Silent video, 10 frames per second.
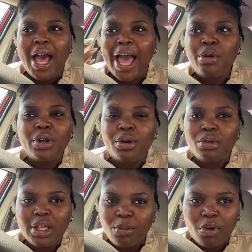I know they
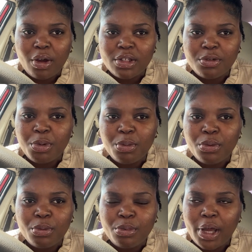don't keep records of people
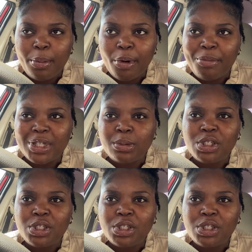who book appointments,